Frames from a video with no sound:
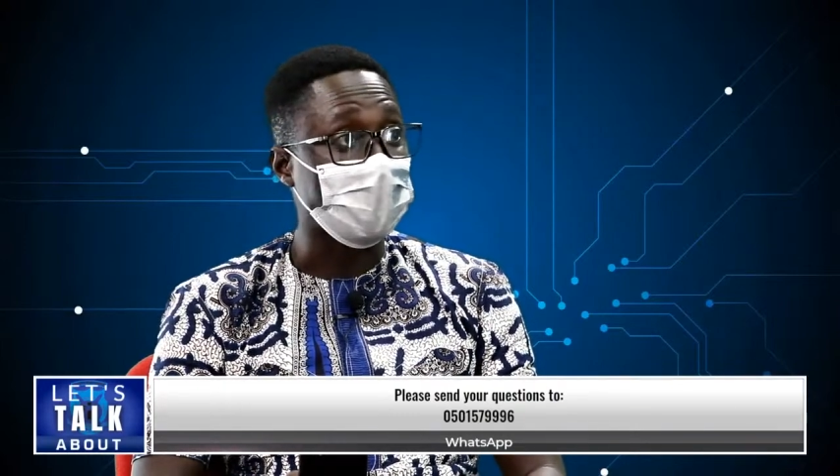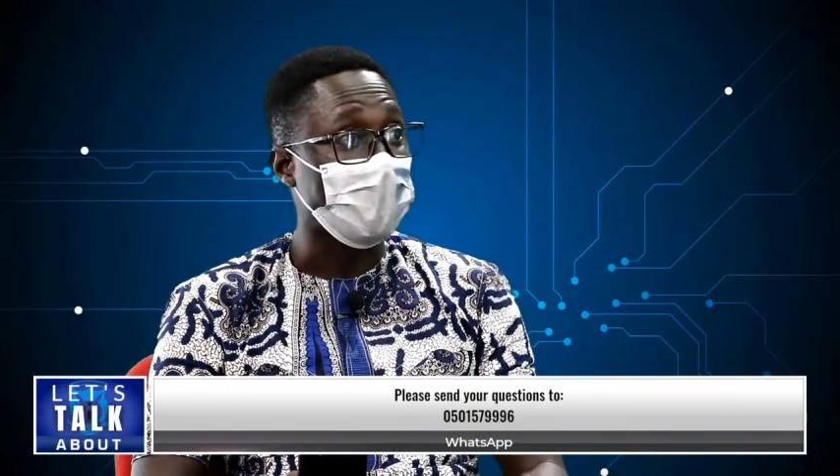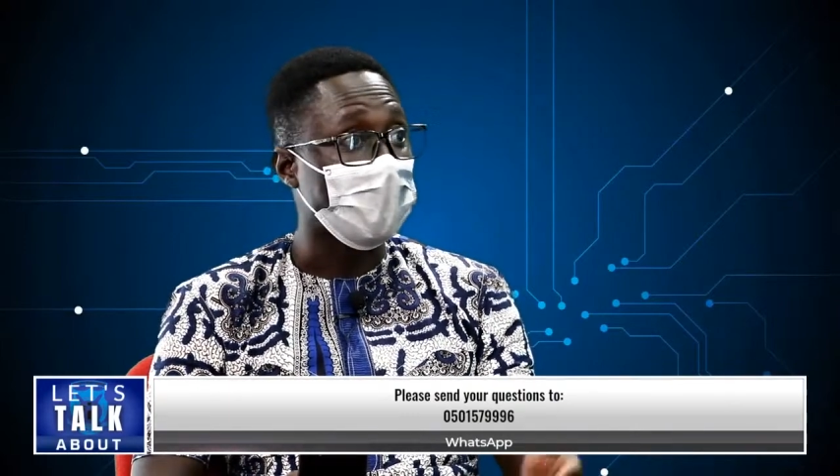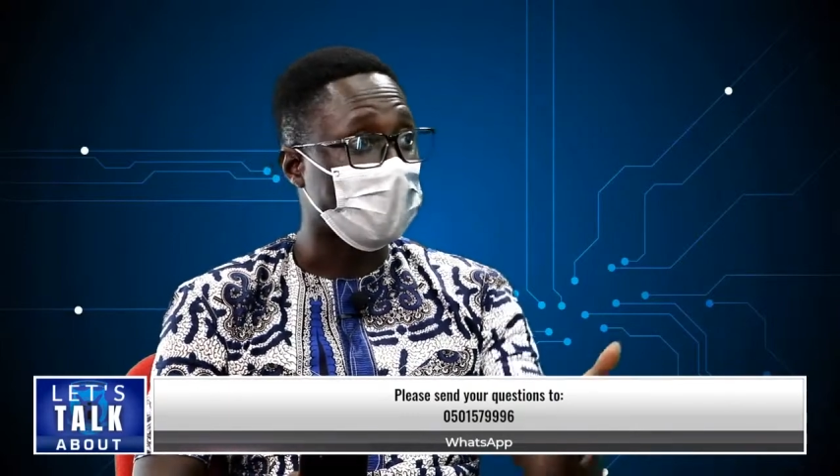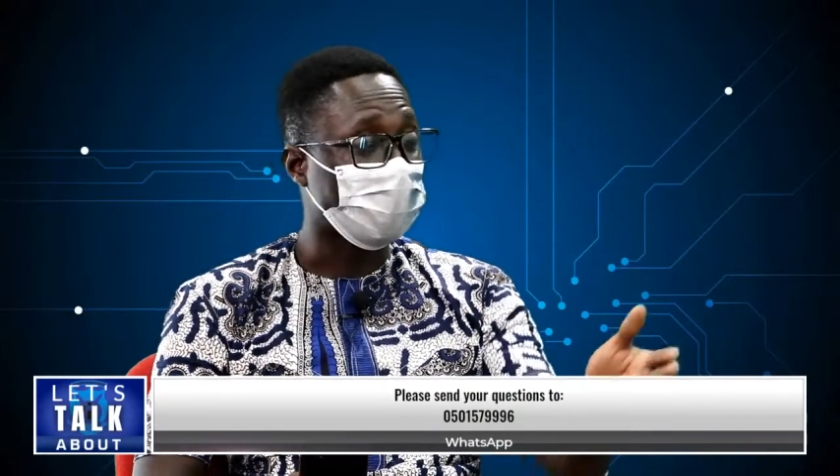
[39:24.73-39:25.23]

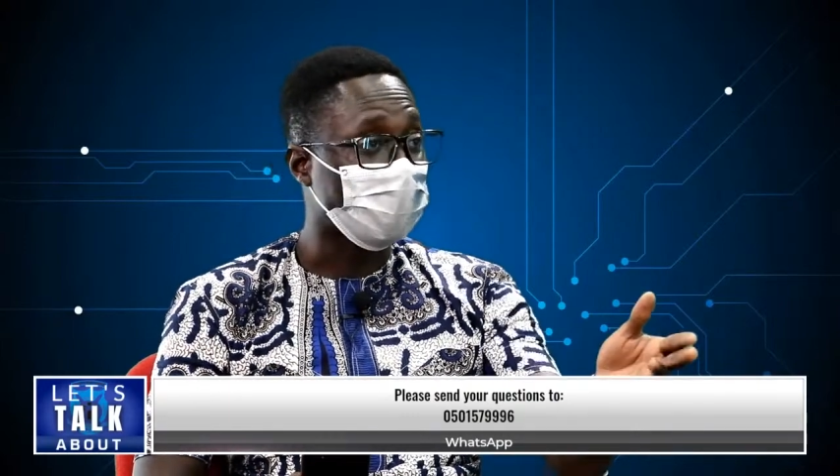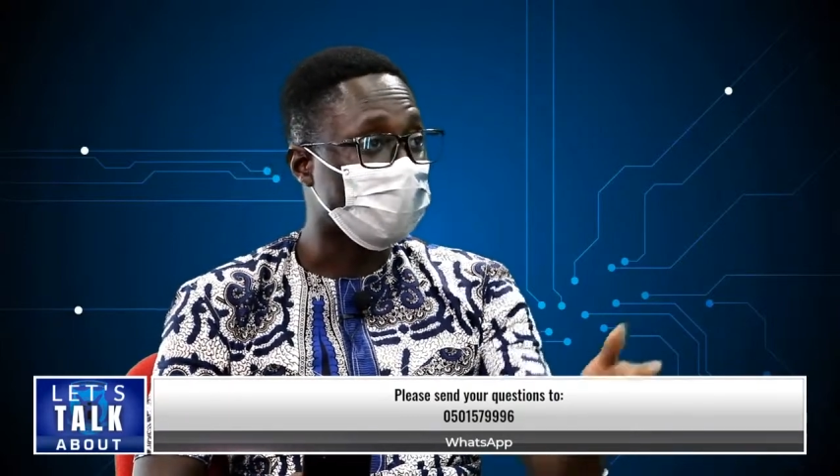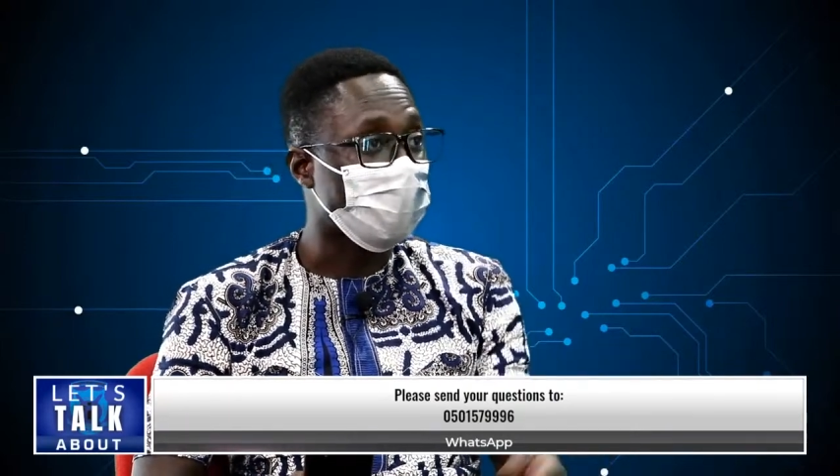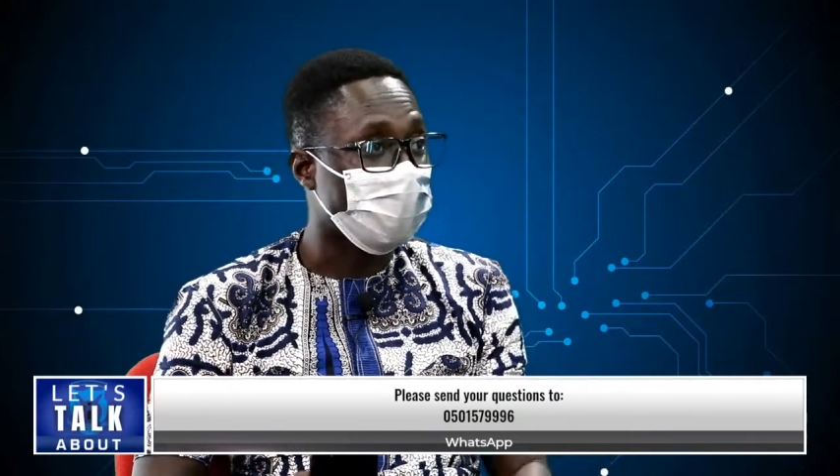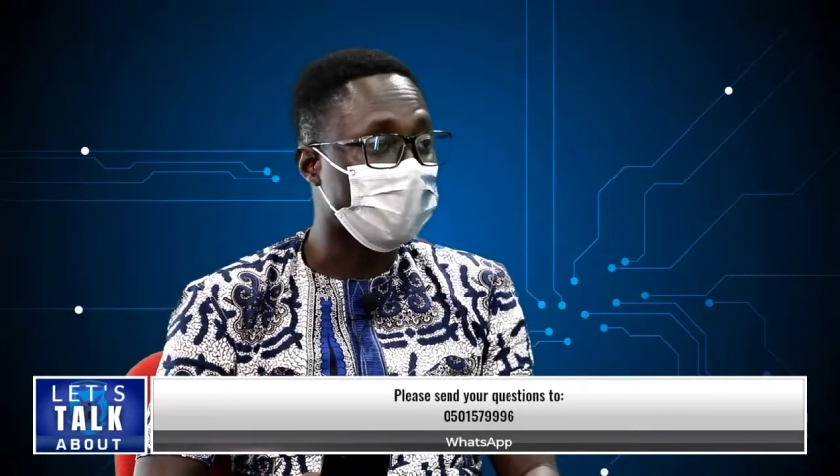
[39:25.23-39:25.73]
I'd want to
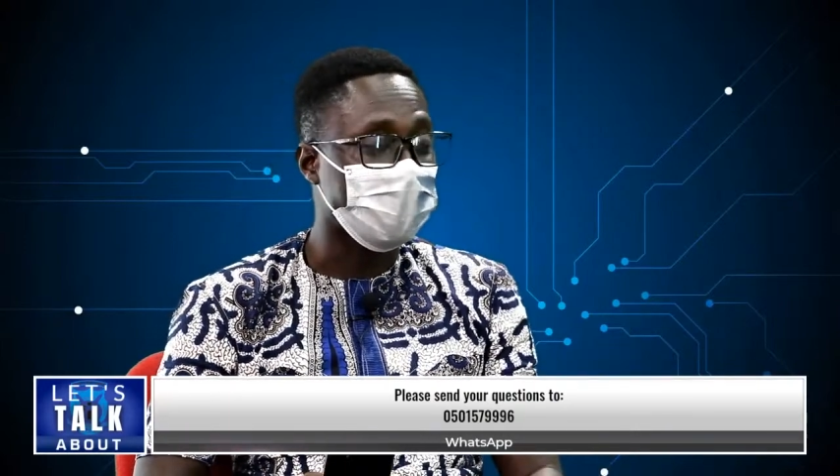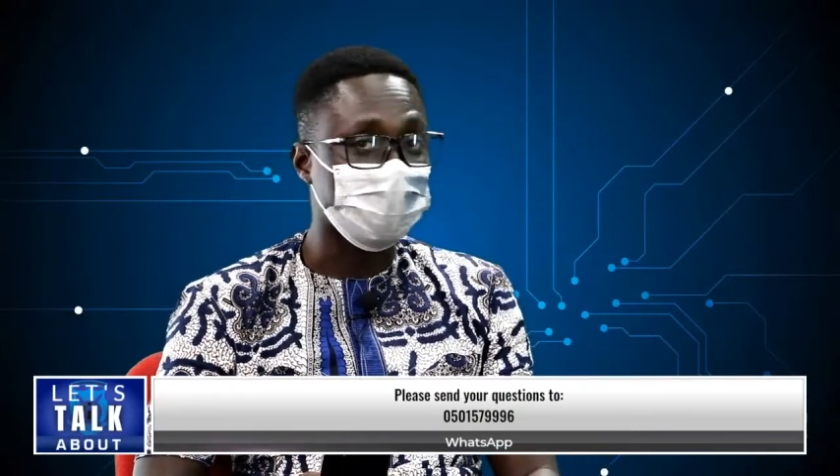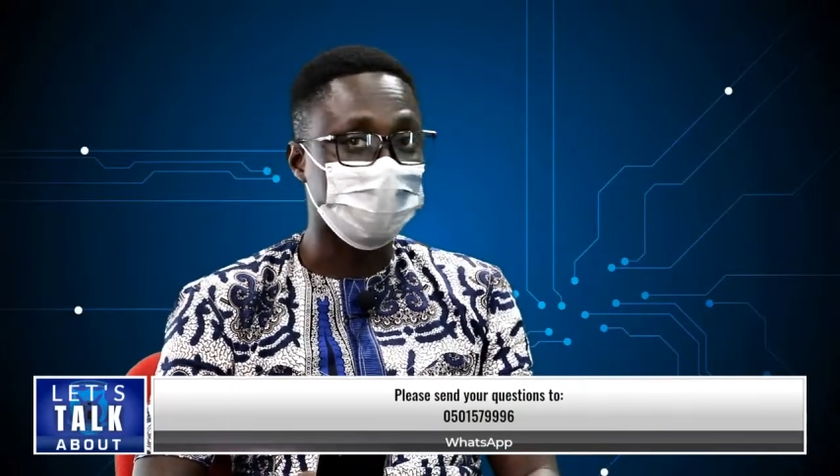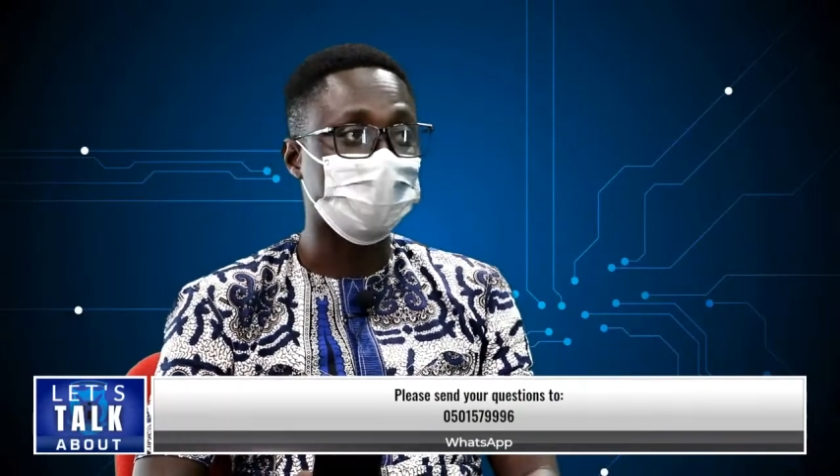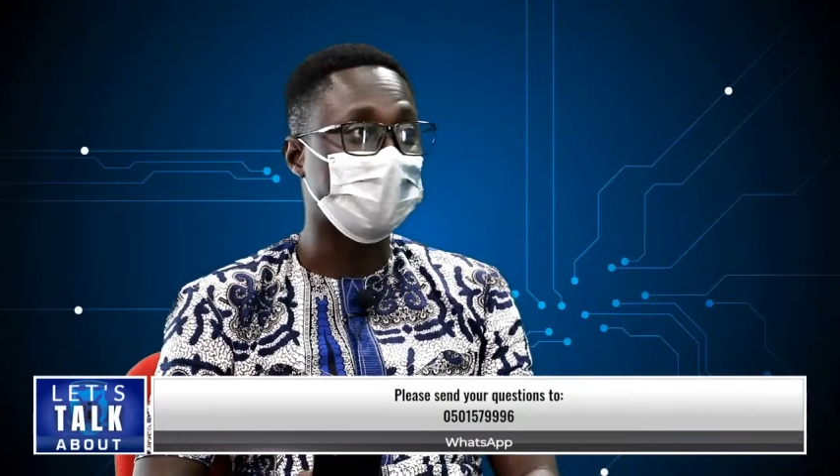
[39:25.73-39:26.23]
throw that to
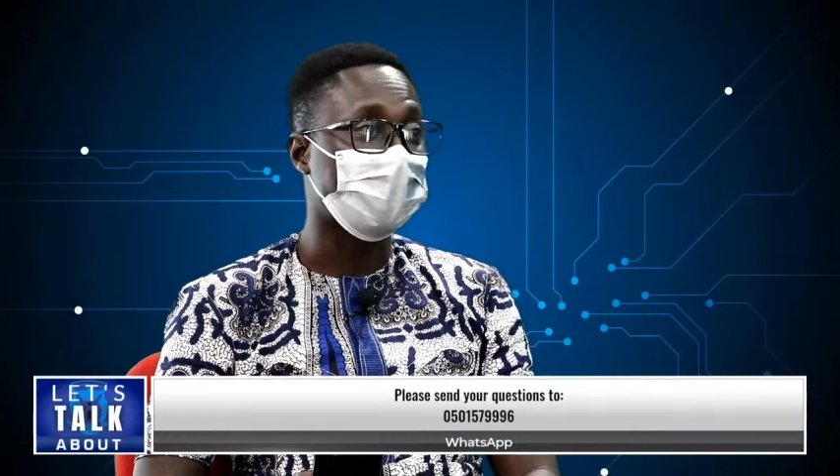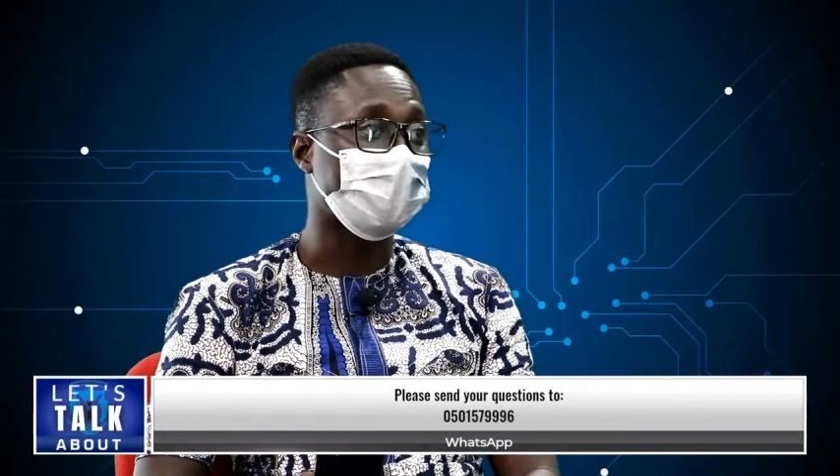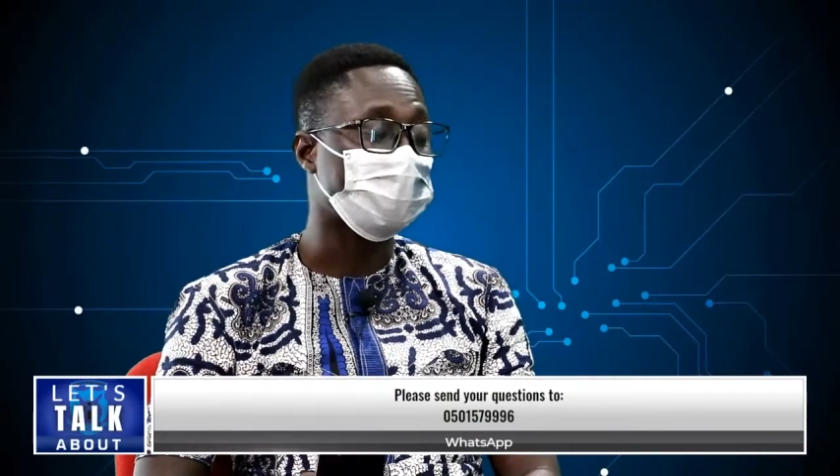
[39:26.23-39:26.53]
you, Lily.